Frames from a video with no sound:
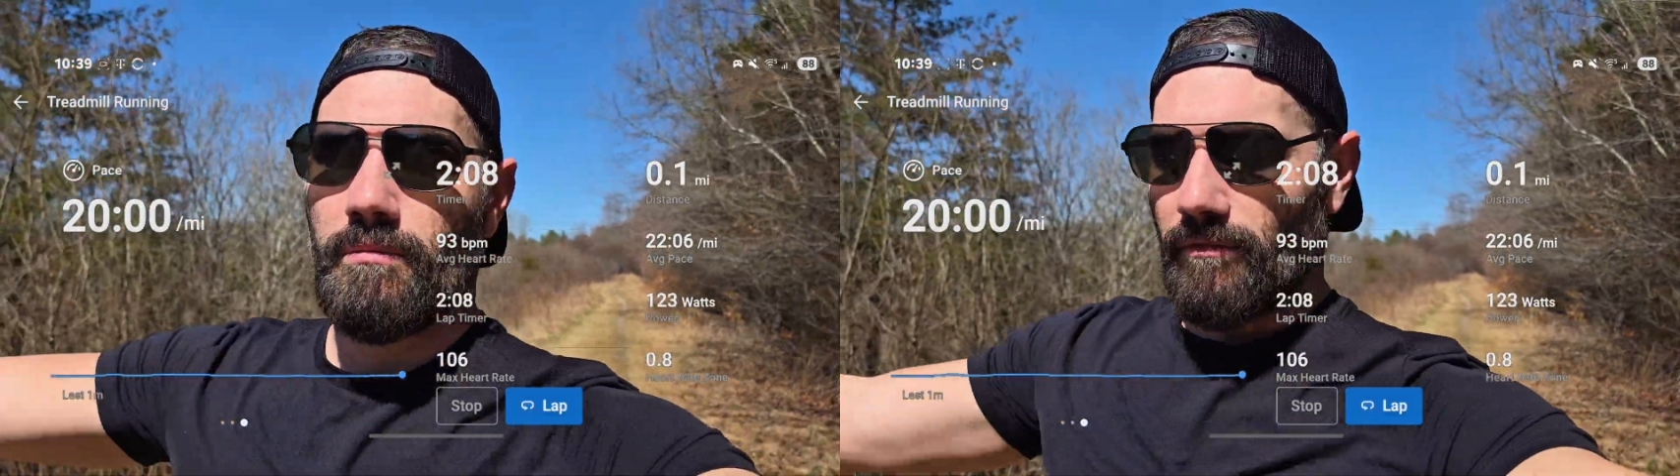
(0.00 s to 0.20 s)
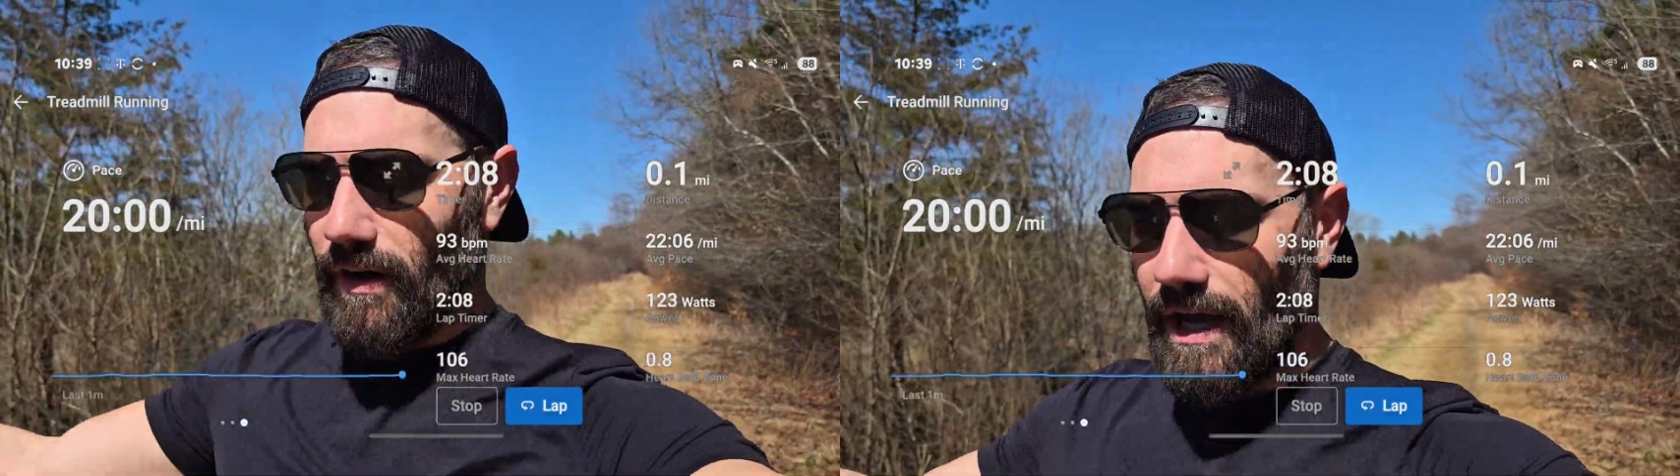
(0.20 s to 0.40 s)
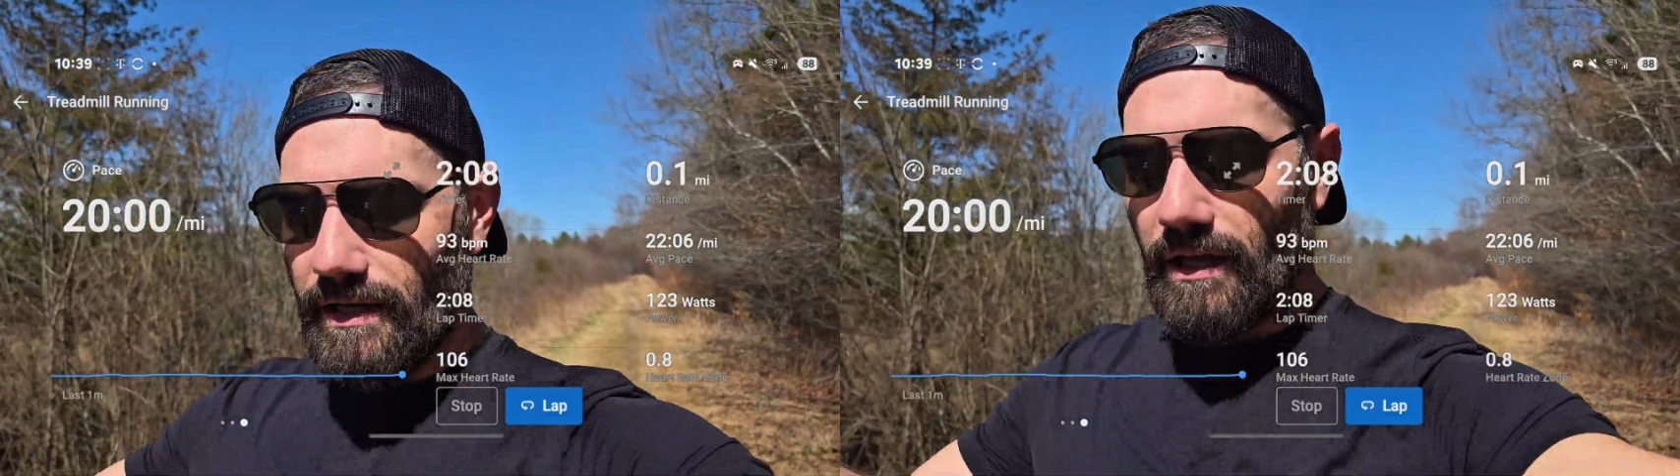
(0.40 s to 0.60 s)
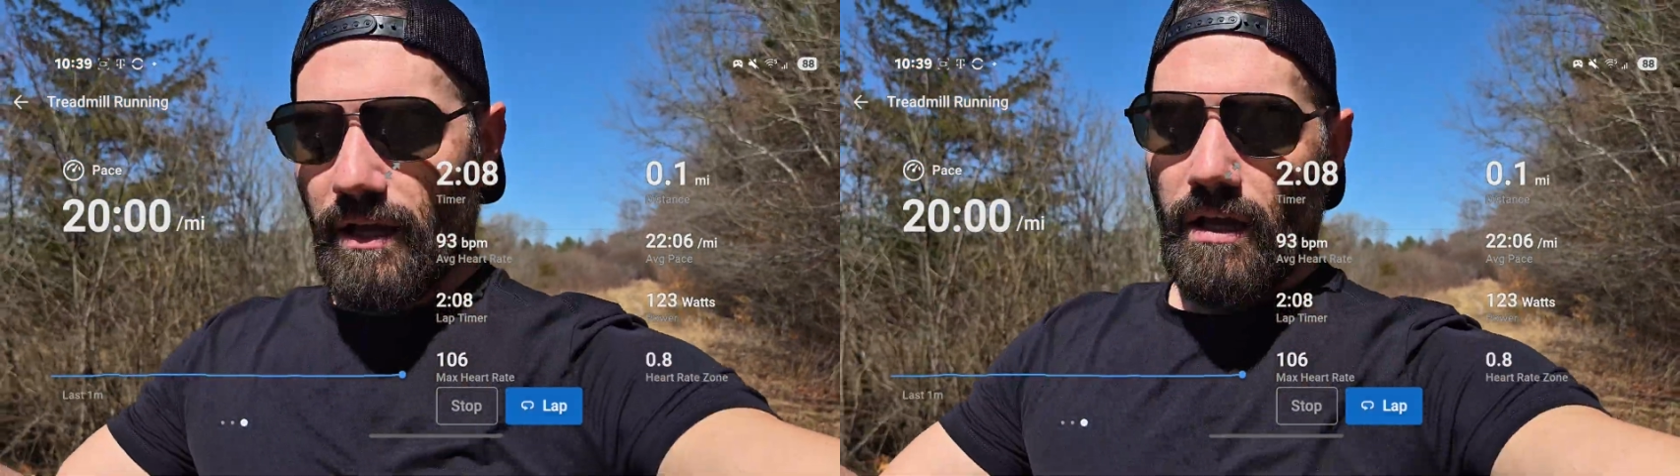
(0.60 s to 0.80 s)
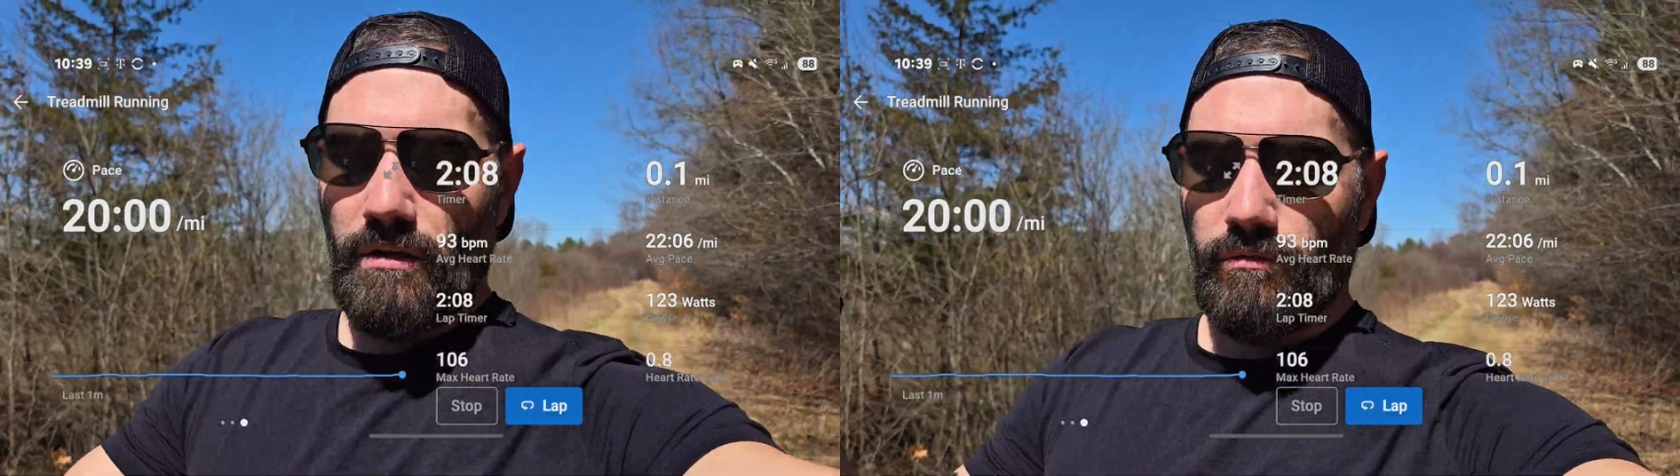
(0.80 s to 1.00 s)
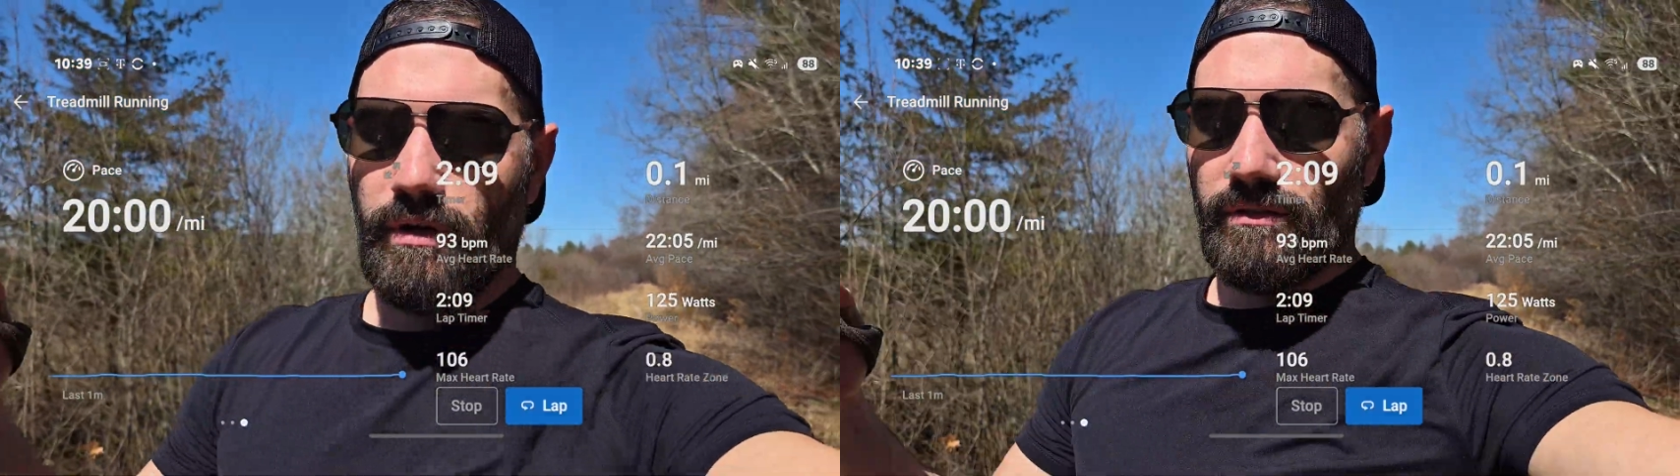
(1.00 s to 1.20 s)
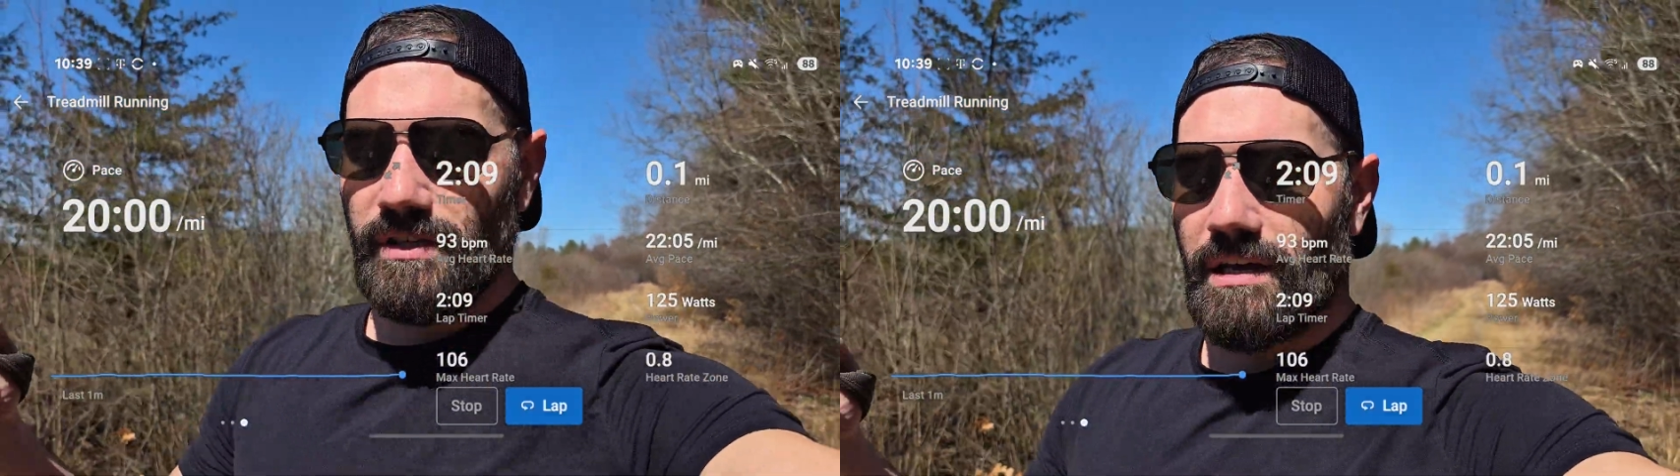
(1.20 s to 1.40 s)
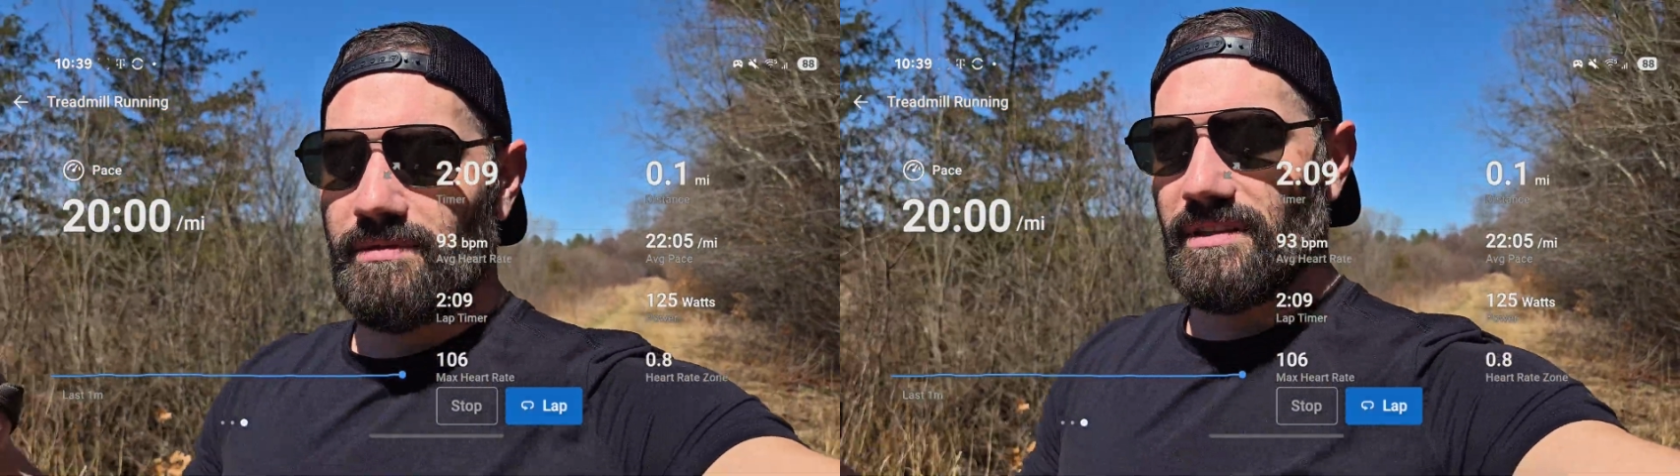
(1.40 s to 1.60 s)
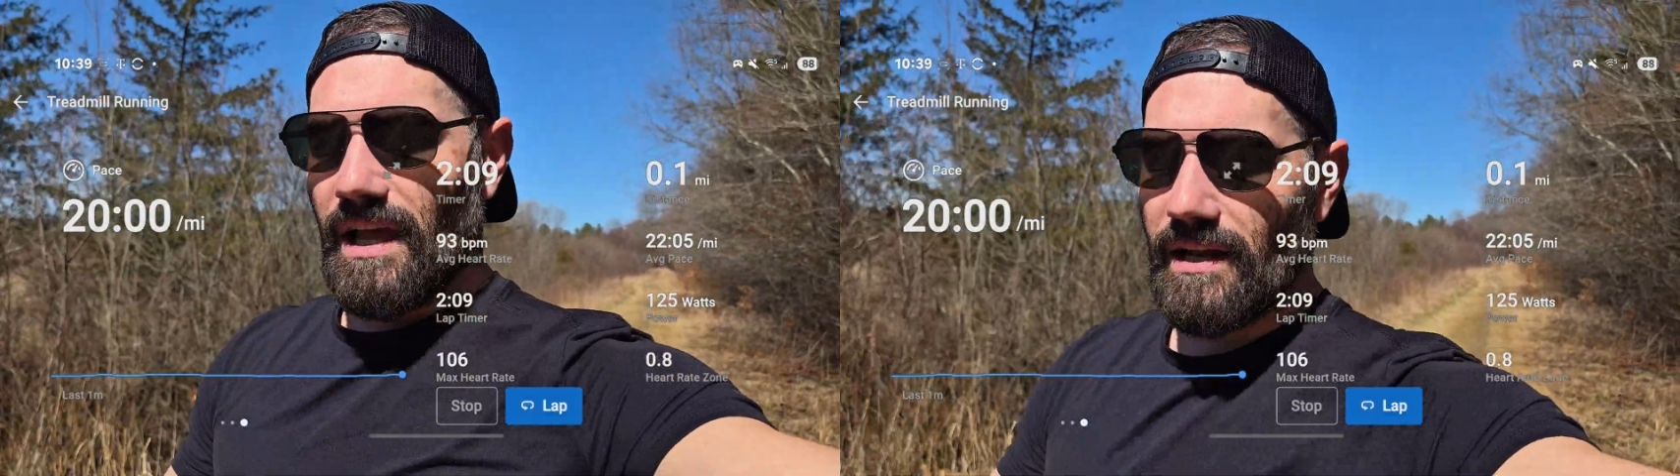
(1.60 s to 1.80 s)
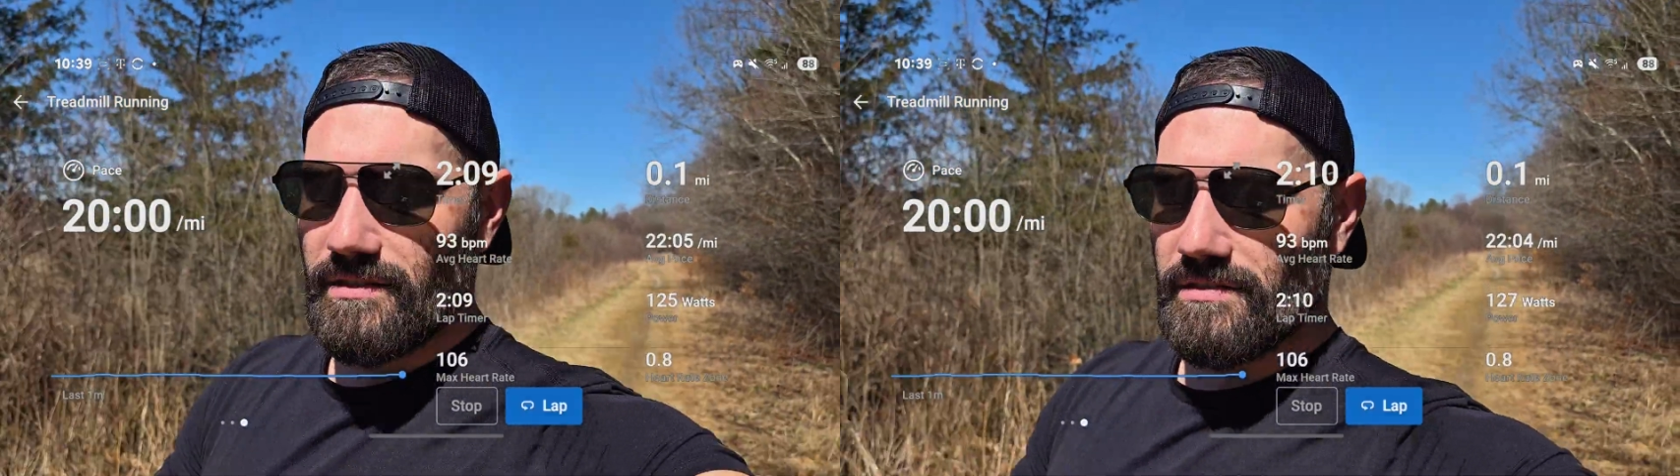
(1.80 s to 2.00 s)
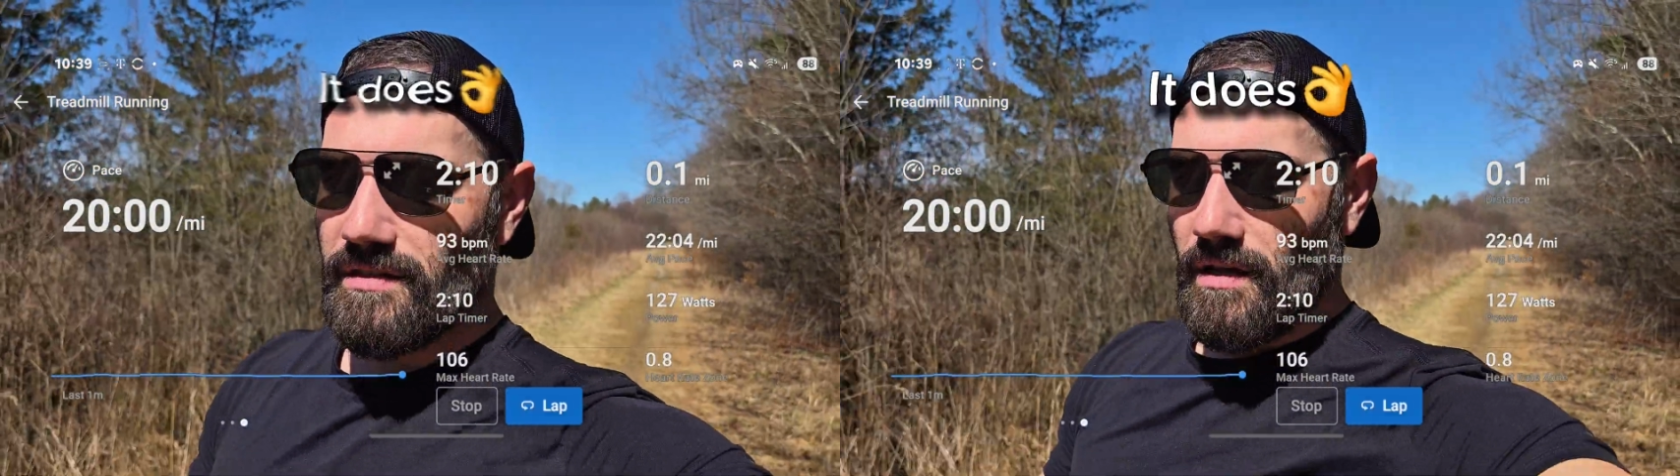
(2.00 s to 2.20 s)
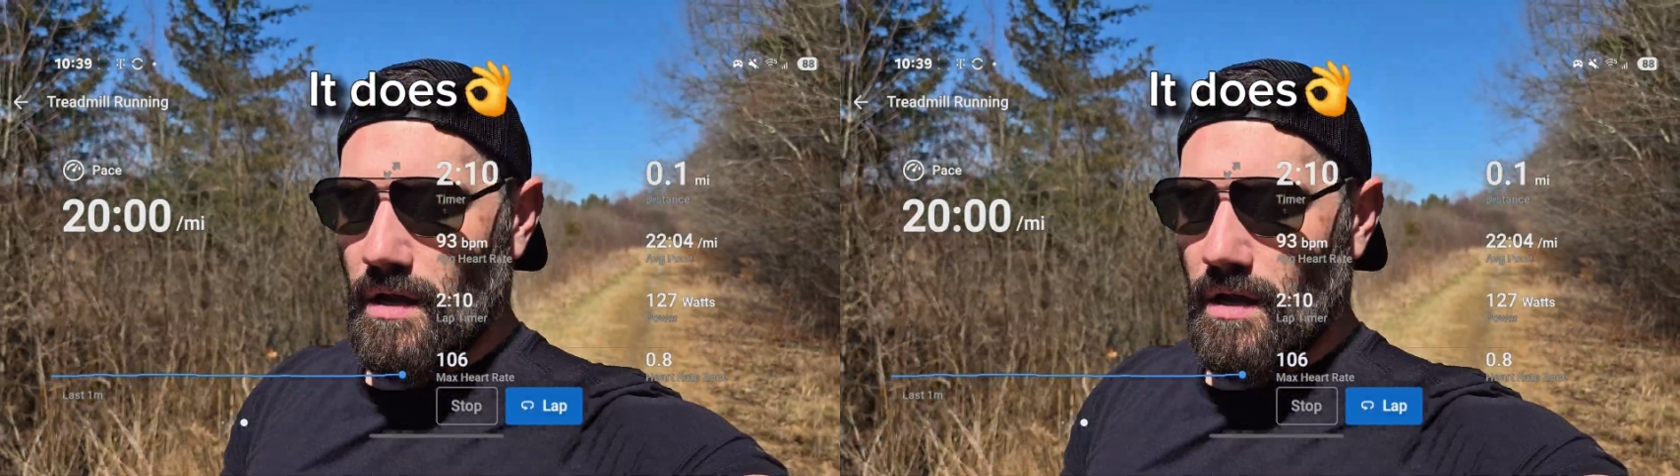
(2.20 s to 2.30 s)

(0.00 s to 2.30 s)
provide real-time status.